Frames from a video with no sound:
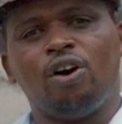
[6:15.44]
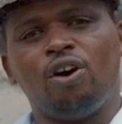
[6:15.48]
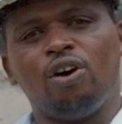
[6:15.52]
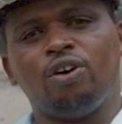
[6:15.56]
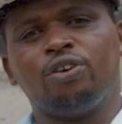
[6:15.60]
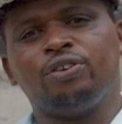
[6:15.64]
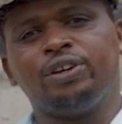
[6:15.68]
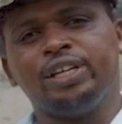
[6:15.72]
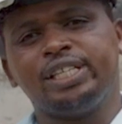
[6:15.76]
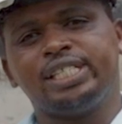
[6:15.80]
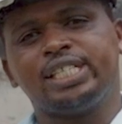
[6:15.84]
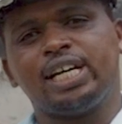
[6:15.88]

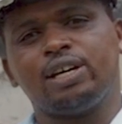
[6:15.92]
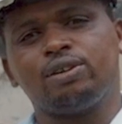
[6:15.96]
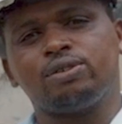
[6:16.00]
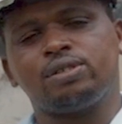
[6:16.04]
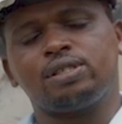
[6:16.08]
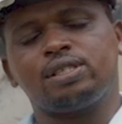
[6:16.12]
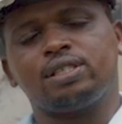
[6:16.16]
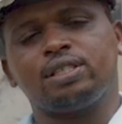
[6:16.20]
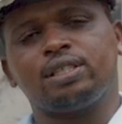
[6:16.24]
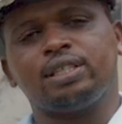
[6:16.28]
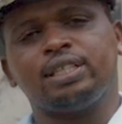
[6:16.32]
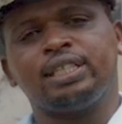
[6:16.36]
or reach
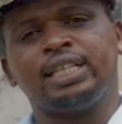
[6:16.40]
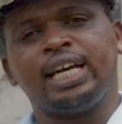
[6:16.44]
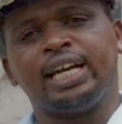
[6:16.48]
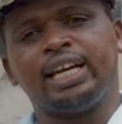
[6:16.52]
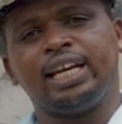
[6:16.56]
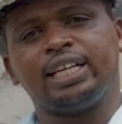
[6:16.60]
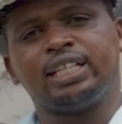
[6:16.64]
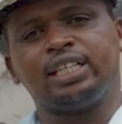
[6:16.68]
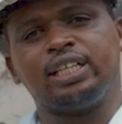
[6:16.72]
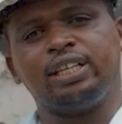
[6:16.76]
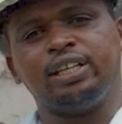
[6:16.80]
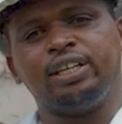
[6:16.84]
us
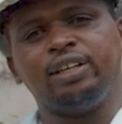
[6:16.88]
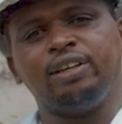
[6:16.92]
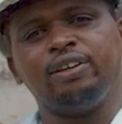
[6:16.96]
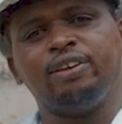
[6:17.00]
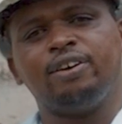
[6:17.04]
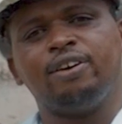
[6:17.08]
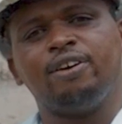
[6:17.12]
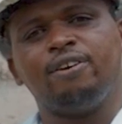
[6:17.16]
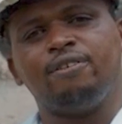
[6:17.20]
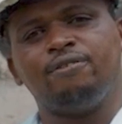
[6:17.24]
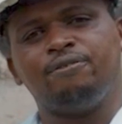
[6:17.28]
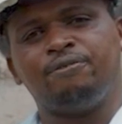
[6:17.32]
directly
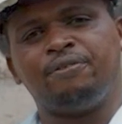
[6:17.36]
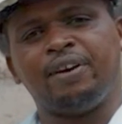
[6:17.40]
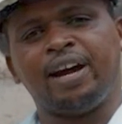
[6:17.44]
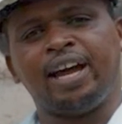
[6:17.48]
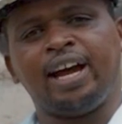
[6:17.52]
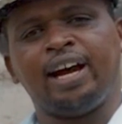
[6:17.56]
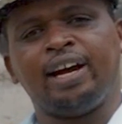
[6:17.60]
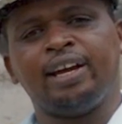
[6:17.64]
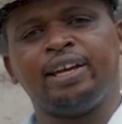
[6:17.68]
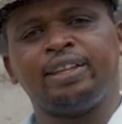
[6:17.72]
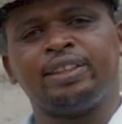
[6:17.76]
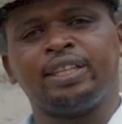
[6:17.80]

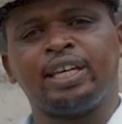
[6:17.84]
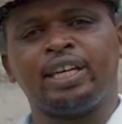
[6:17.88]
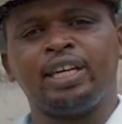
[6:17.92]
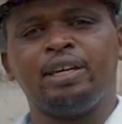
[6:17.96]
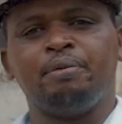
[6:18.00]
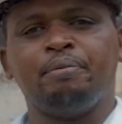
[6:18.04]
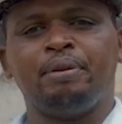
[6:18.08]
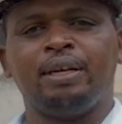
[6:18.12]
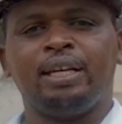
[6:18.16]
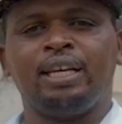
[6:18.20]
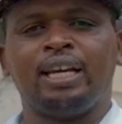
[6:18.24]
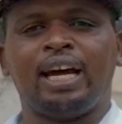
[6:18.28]
via the
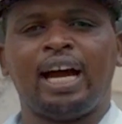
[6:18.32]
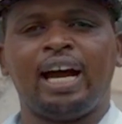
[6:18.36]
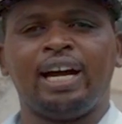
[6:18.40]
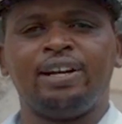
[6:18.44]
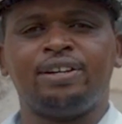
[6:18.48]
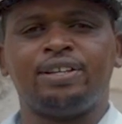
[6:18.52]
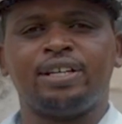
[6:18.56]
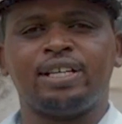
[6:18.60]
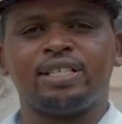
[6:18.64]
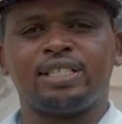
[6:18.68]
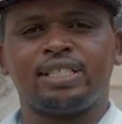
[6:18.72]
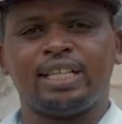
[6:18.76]
email
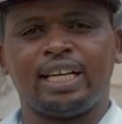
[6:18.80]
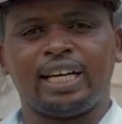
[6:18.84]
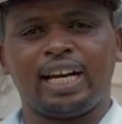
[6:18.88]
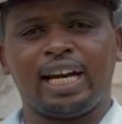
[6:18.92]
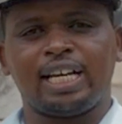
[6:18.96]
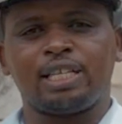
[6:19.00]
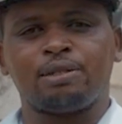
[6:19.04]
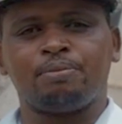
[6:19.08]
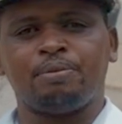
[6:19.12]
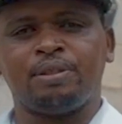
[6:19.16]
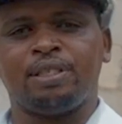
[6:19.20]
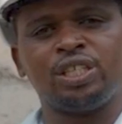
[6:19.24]
address that
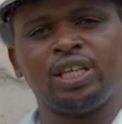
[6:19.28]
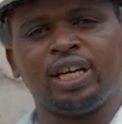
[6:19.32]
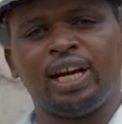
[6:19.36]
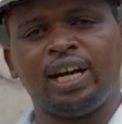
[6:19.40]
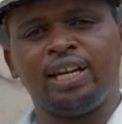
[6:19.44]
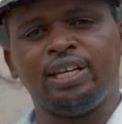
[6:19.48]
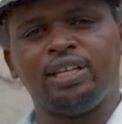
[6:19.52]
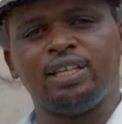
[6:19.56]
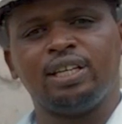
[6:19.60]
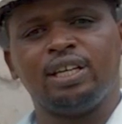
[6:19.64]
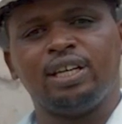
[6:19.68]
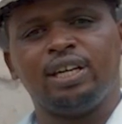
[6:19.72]
has been
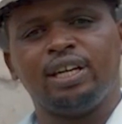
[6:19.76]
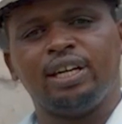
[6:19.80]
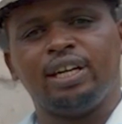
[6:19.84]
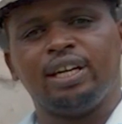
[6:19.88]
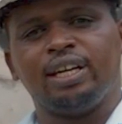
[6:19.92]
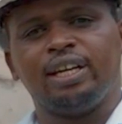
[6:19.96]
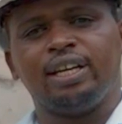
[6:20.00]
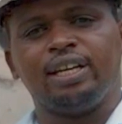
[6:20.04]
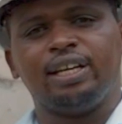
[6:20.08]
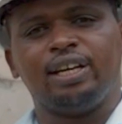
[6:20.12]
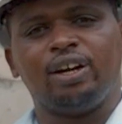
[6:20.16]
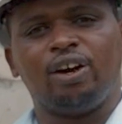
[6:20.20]
shared
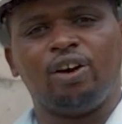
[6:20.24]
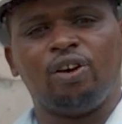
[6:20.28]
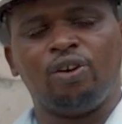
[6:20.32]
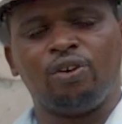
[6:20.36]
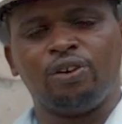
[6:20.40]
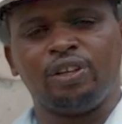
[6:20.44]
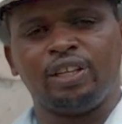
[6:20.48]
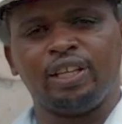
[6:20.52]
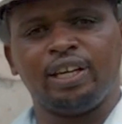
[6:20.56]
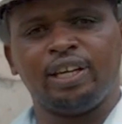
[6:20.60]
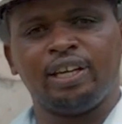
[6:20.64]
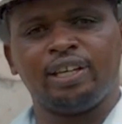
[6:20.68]

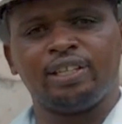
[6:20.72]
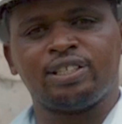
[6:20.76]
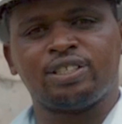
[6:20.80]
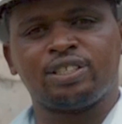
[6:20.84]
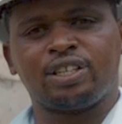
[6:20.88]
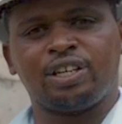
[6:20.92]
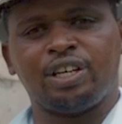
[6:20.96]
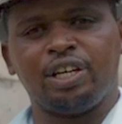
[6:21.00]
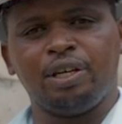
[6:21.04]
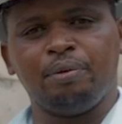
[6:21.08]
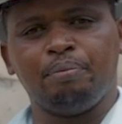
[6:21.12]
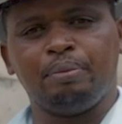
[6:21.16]
on the
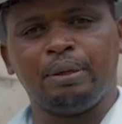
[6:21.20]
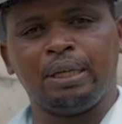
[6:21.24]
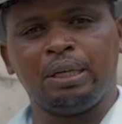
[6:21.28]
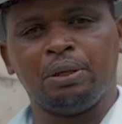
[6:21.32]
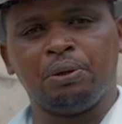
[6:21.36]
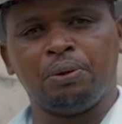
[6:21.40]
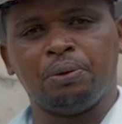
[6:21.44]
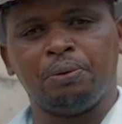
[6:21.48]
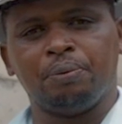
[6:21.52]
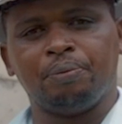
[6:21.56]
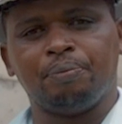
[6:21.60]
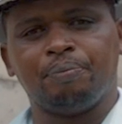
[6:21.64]
screen
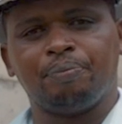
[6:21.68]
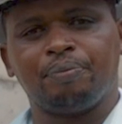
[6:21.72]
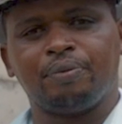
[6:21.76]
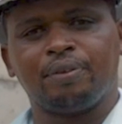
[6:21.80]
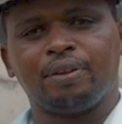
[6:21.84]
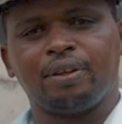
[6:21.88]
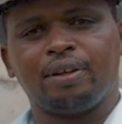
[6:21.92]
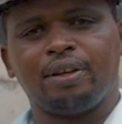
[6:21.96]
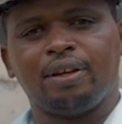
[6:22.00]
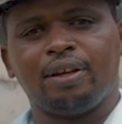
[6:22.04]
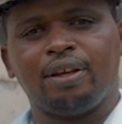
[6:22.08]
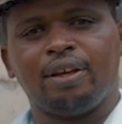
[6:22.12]
below.
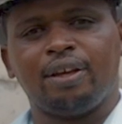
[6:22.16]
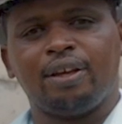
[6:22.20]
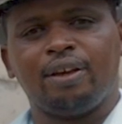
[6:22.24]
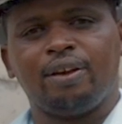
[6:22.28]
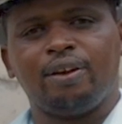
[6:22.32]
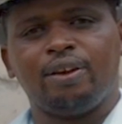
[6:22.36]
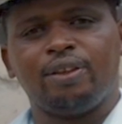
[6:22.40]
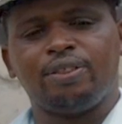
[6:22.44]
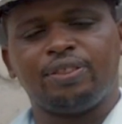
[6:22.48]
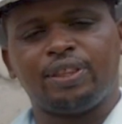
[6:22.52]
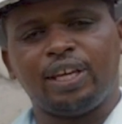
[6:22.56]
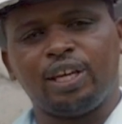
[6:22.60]

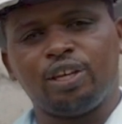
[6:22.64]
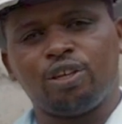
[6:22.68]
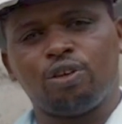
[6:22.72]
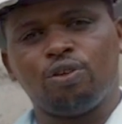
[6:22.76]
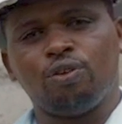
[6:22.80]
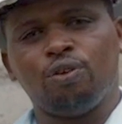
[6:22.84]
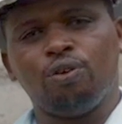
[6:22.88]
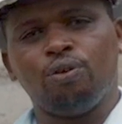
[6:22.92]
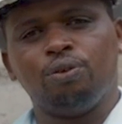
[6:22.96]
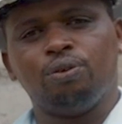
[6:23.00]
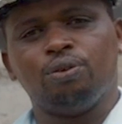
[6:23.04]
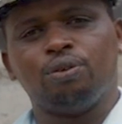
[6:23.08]

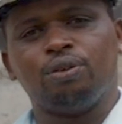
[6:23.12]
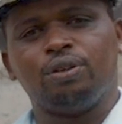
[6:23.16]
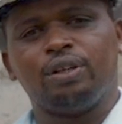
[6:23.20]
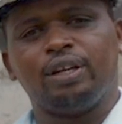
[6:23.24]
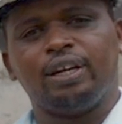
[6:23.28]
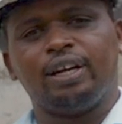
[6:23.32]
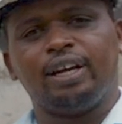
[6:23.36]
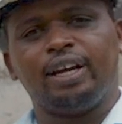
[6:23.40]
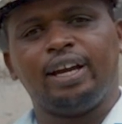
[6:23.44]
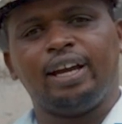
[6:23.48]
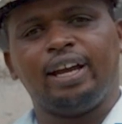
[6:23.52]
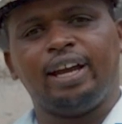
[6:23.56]
Thank you,
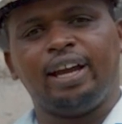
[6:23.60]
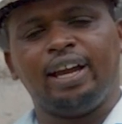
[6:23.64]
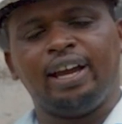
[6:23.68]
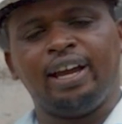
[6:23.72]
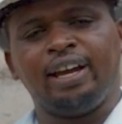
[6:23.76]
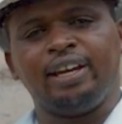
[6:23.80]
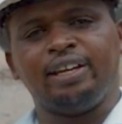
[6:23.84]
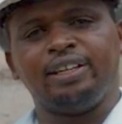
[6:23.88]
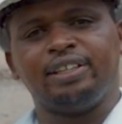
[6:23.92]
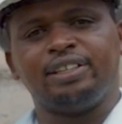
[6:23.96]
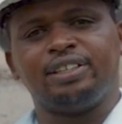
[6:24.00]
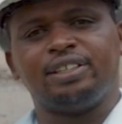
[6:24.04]

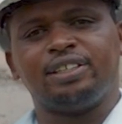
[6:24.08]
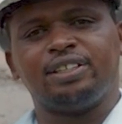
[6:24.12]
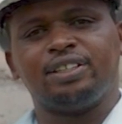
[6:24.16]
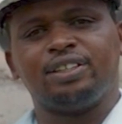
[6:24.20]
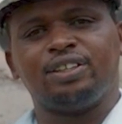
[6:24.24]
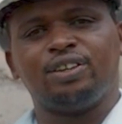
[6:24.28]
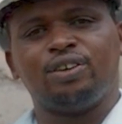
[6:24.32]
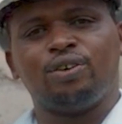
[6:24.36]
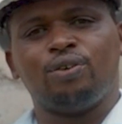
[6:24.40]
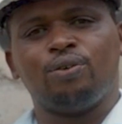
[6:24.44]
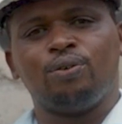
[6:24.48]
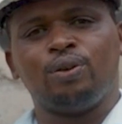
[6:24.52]
and
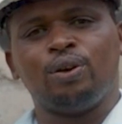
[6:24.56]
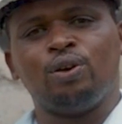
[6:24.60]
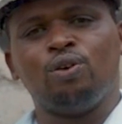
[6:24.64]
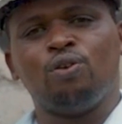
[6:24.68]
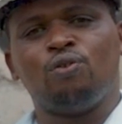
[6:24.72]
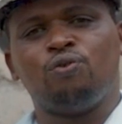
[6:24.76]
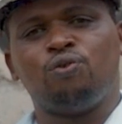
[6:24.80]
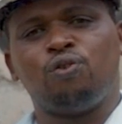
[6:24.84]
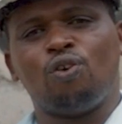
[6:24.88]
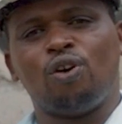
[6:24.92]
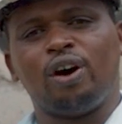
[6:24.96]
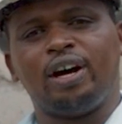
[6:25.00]
we
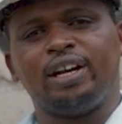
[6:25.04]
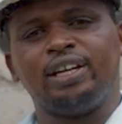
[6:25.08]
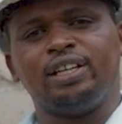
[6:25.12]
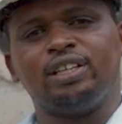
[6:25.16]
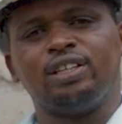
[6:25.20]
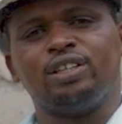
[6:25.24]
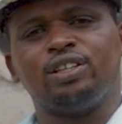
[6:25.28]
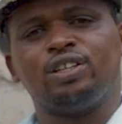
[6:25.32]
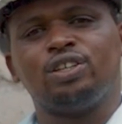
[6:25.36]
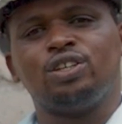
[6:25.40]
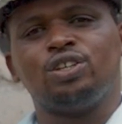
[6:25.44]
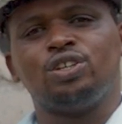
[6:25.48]
look forward
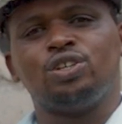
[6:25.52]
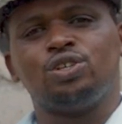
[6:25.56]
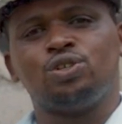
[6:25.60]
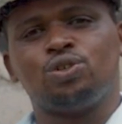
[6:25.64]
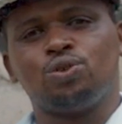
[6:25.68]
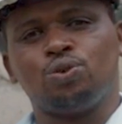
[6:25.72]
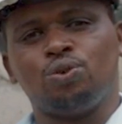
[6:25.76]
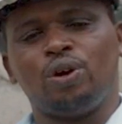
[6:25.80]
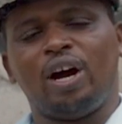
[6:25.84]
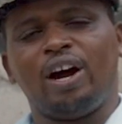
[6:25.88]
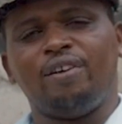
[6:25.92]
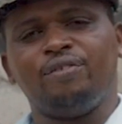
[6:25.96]

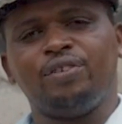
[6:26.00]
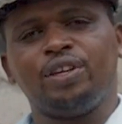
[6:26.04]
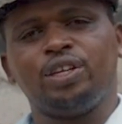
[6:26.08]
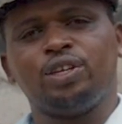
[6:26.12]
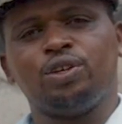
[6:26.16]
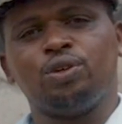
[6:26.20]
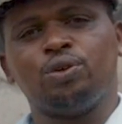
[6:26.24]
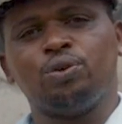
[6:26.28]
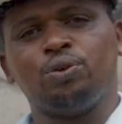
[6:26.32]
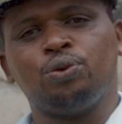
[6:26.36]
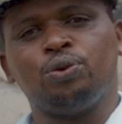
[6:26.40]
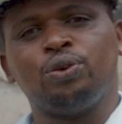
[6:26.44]
to
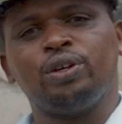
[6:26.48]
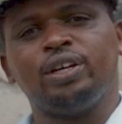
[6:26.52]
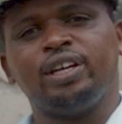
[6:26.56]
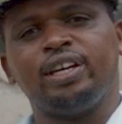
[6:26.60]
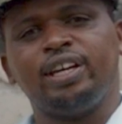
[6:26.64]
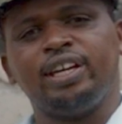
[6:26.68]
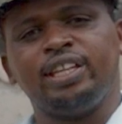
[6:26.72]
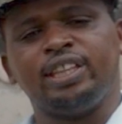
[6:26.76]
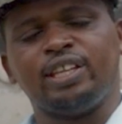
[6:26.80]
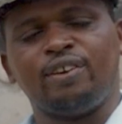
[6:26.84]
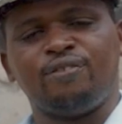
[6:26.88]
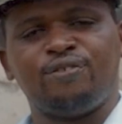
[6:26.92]
having you
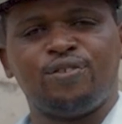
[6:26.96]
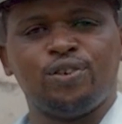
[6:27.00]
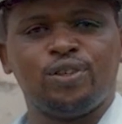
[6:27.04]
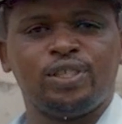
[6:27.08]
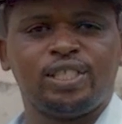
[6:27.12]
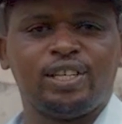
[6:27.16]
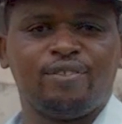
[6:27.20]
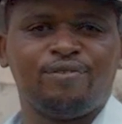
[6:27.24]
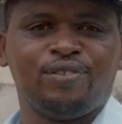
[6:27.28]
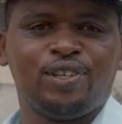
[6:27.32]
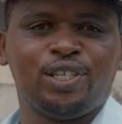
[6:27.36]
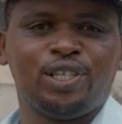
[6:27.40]
in the
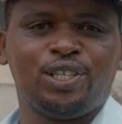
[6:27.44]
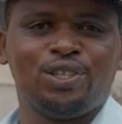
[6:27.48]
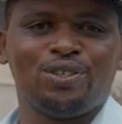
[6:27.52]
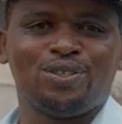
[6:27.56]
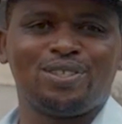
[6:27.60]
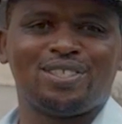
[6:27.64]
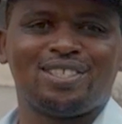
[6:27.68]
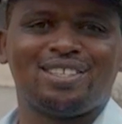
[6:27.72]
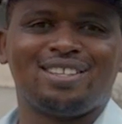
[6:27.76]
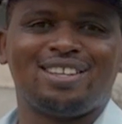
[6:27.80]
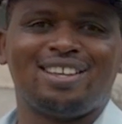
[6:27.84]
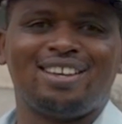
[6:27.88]
future
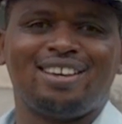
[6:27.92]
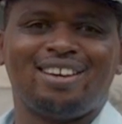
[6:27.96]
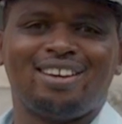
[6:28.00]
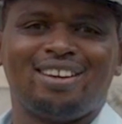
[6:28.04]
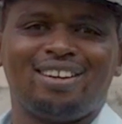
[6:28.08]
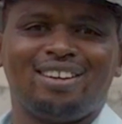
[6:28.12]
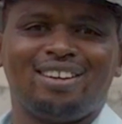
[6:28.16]
videos.